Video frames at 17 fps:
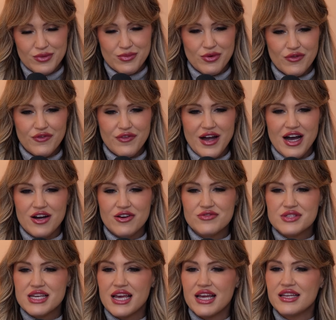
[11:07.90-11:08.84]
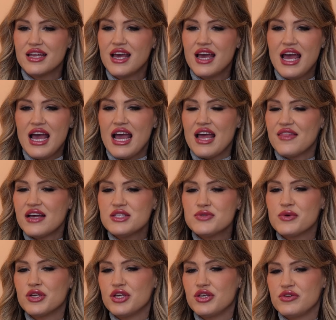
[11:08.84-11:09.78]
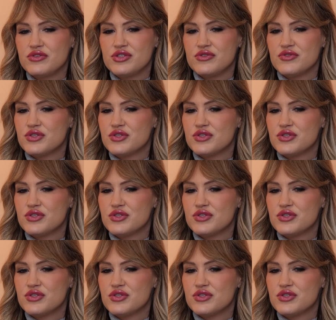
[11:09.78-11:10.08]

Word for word: and profound. And that's what you do